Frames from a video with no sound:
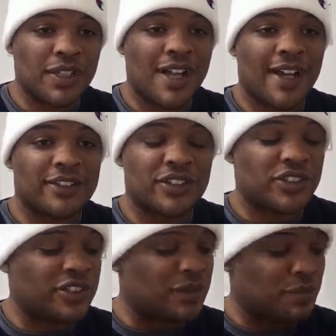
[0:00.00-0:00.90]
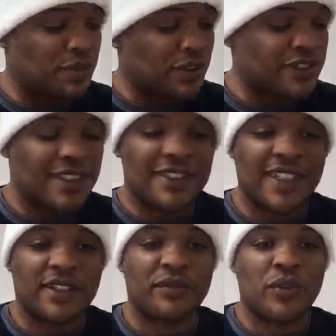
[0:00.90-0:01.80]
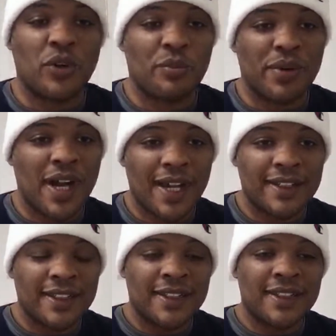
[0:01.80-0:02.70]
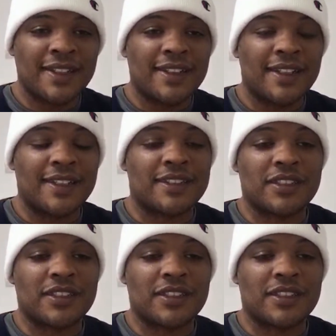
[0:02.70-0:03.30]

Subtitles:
She's like had these blocks and she's building like a robot